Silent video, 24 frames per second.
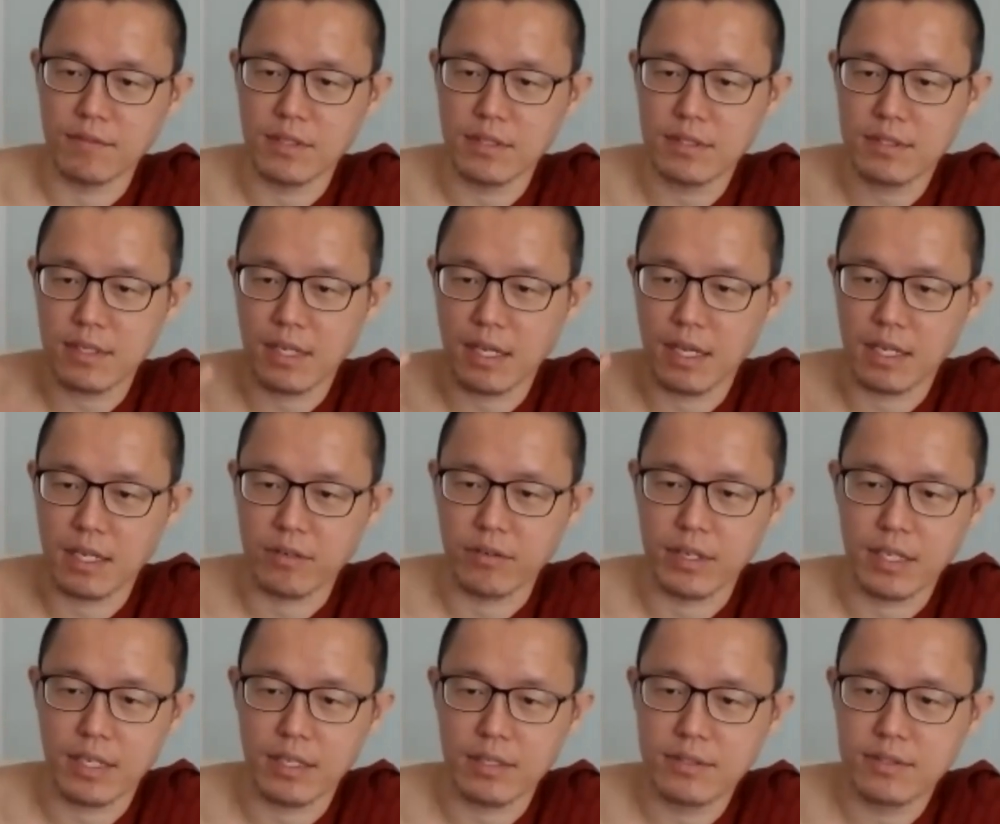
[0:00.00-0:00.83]
these
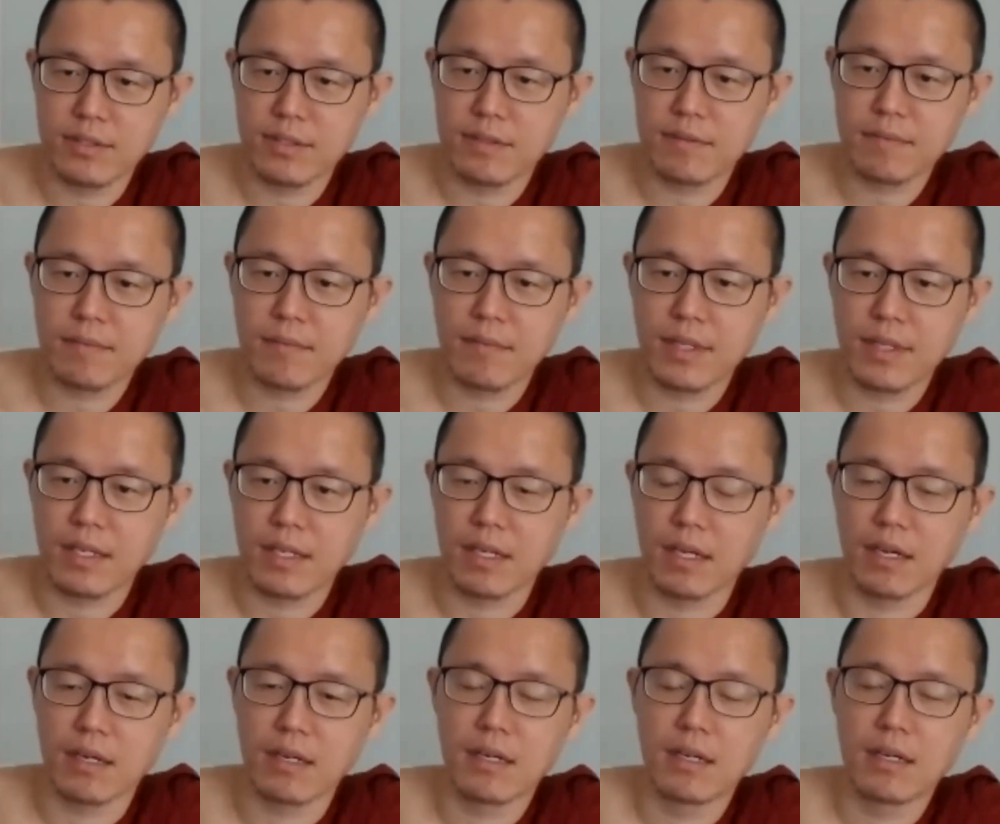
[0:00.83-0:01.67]
aggregates,
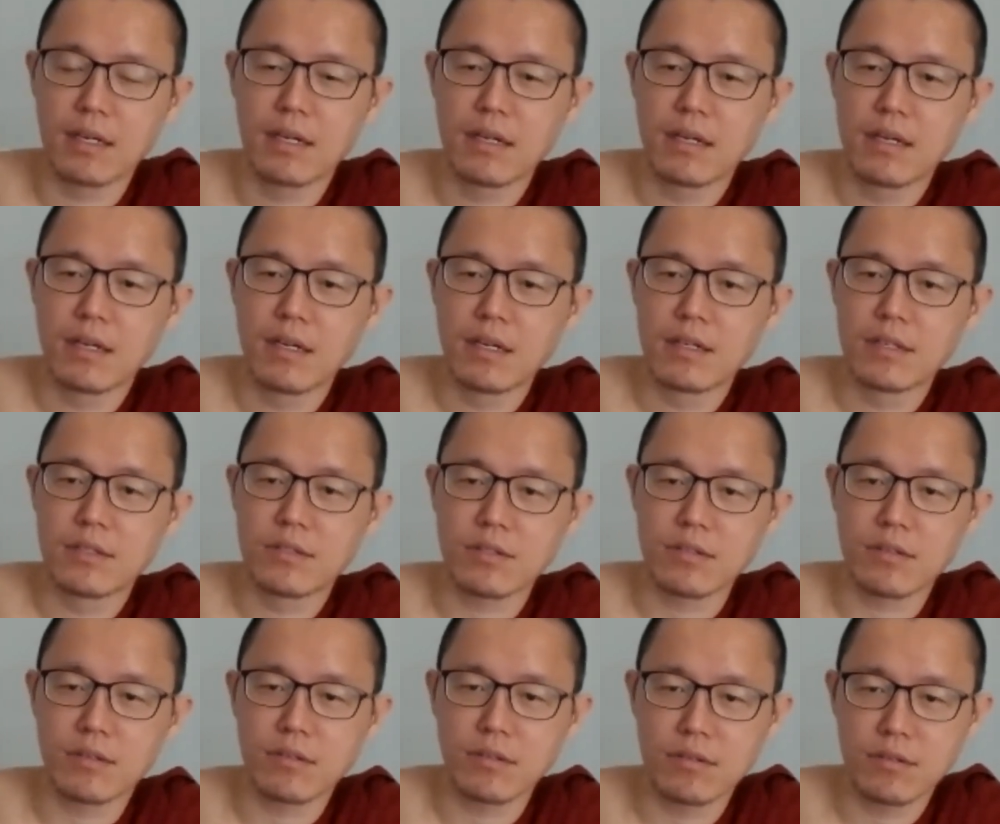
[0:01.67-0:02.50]
yeah.
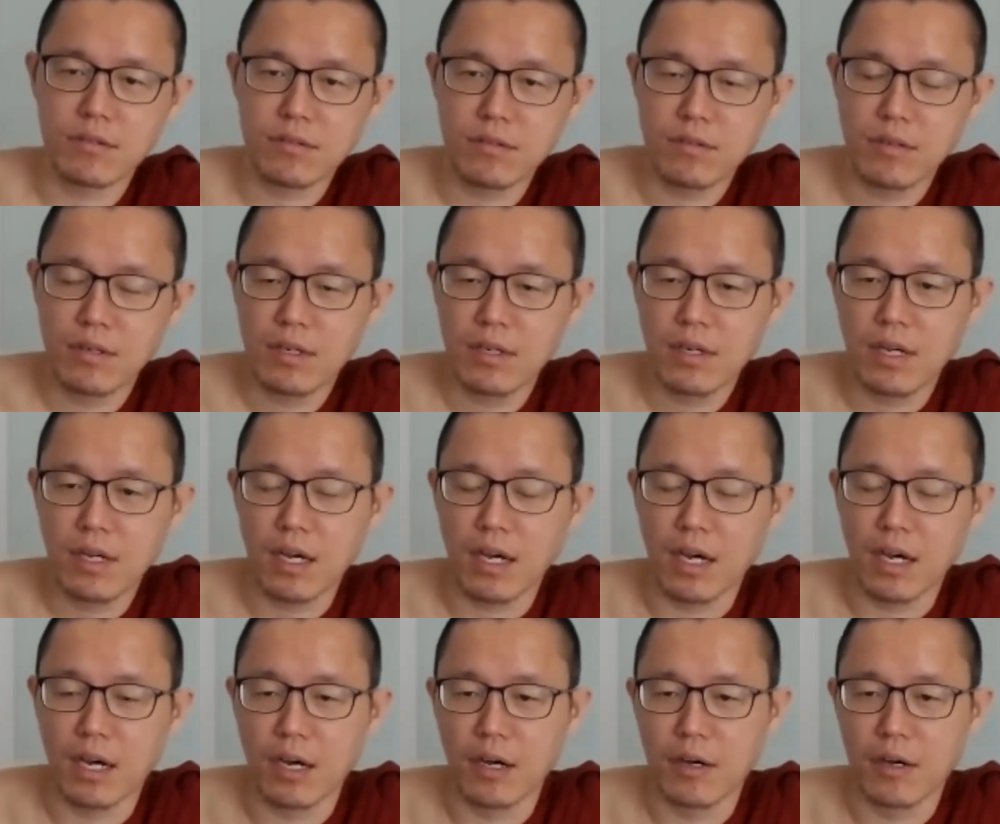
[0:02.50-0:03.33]
So
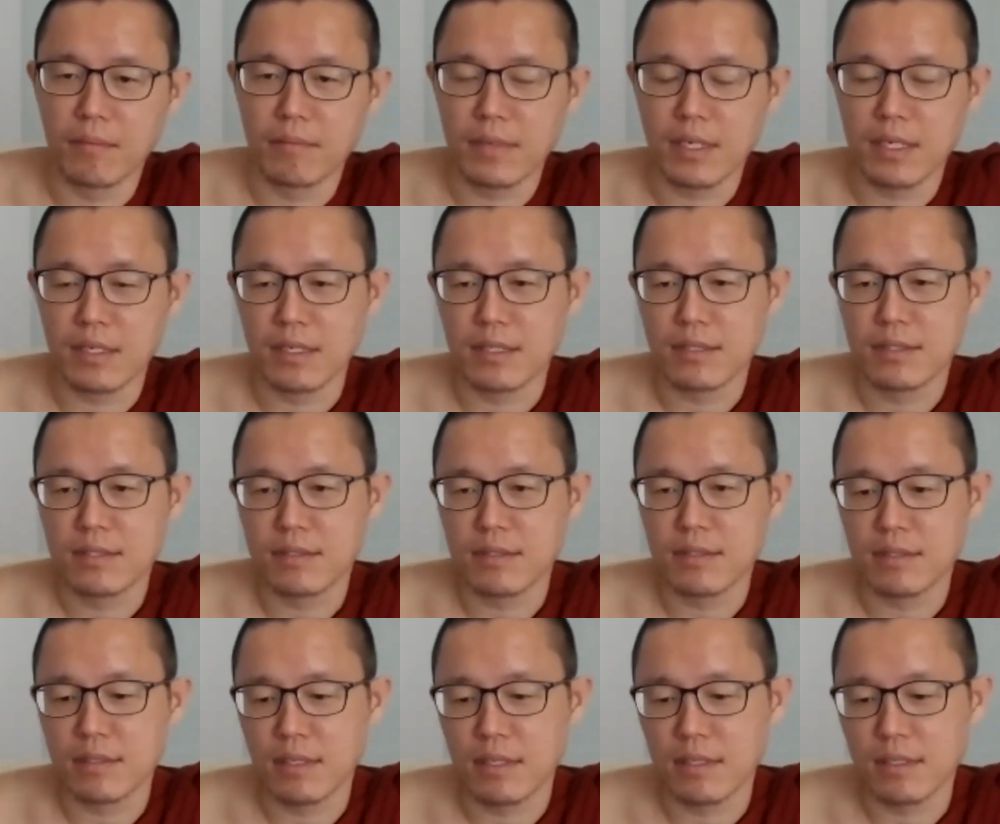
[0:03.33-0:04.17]
it
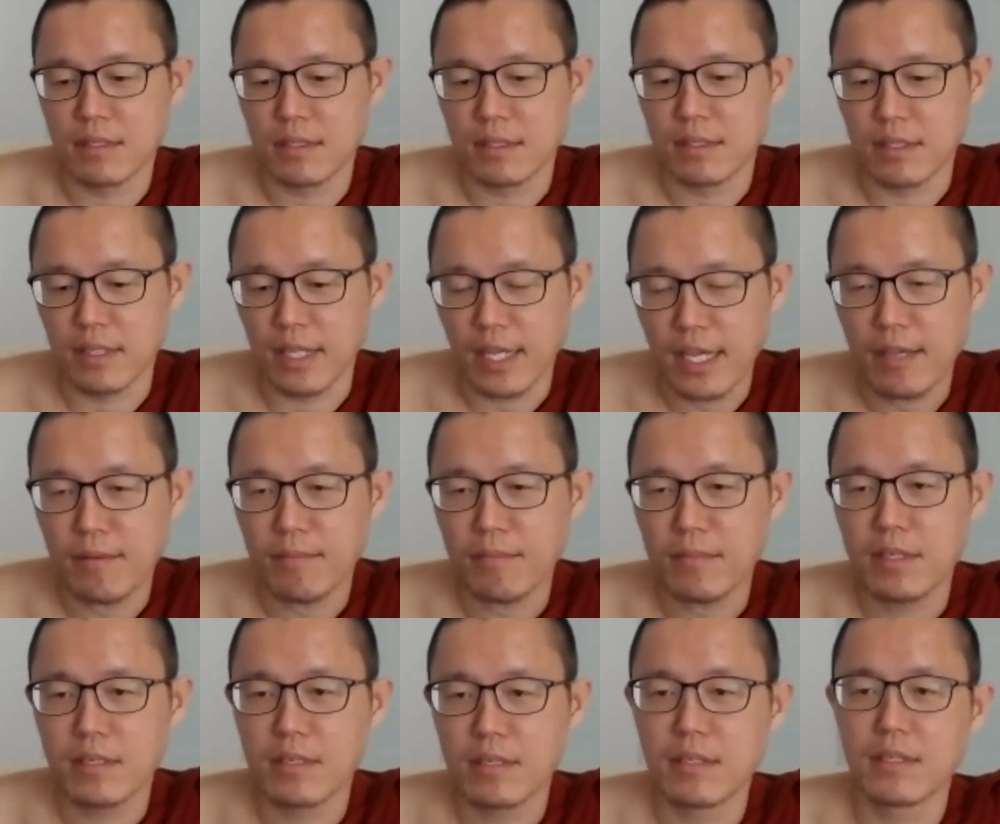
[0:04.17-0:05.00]
is
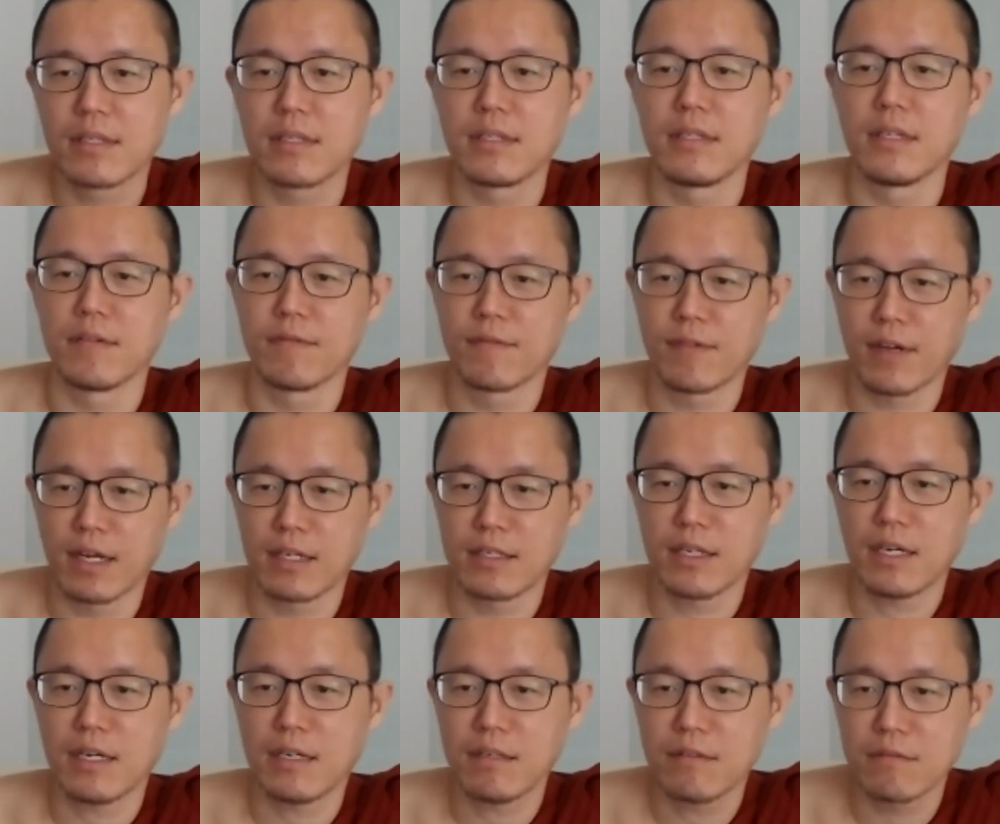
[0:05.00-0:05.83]
named
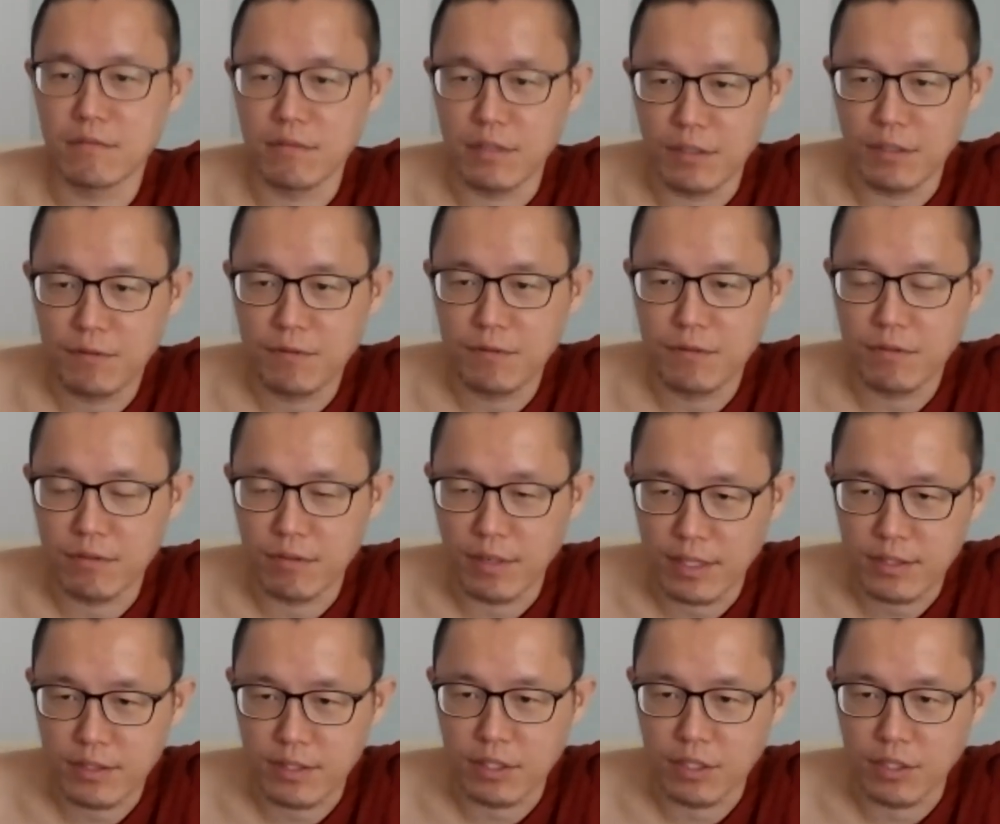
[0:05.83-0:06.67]
nirvana with
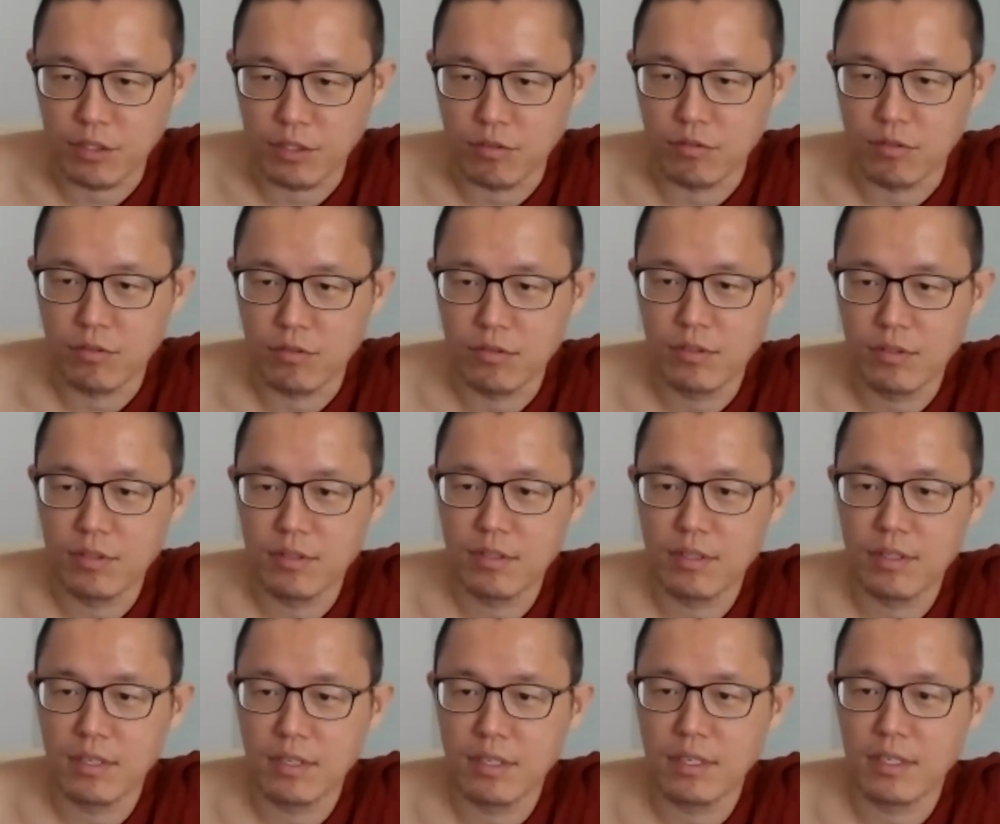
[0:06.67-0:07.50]
residue,
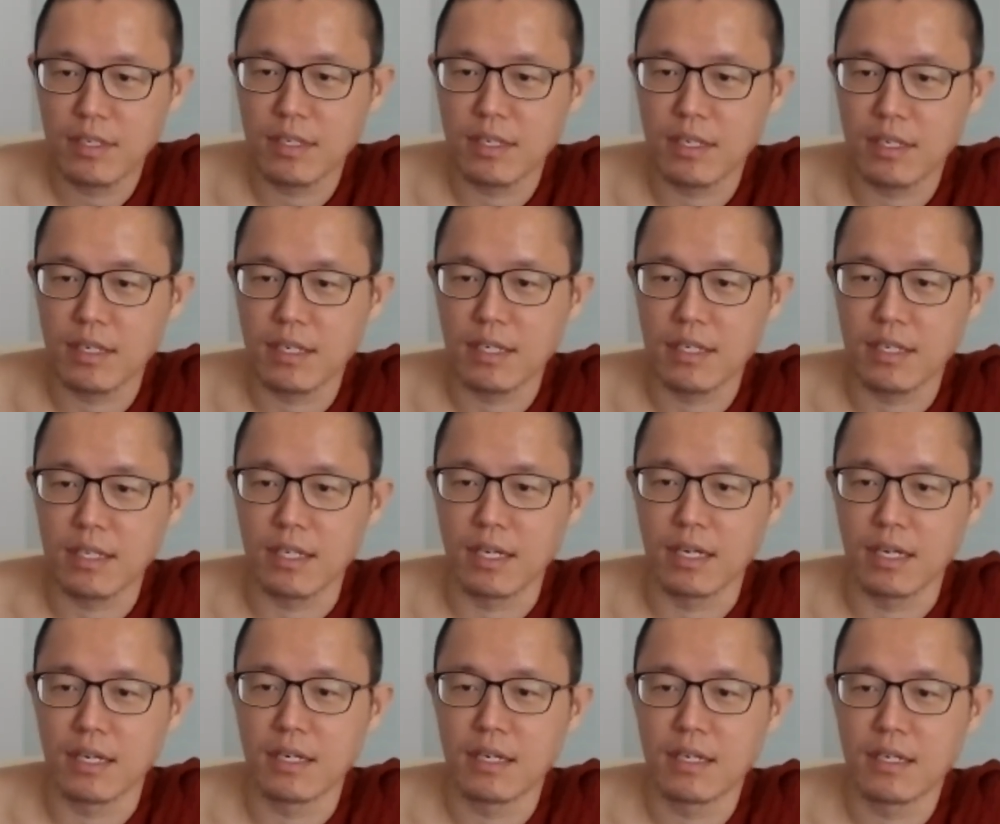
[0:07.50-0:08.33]

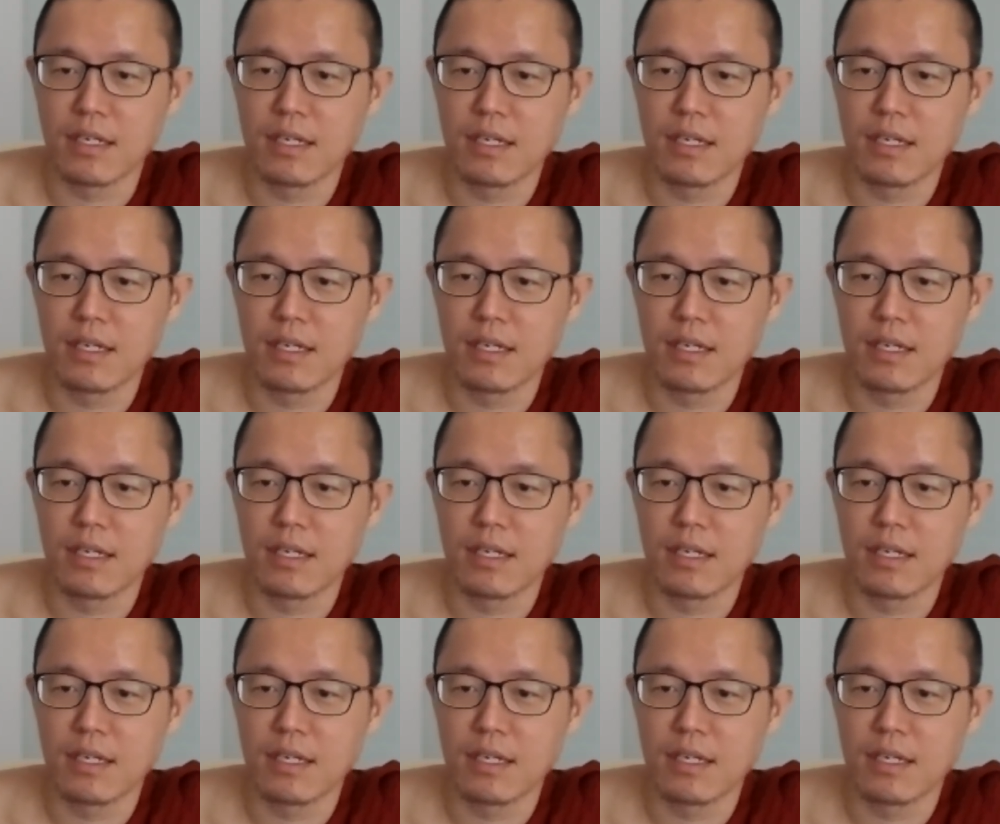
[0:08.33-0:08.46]
yeah.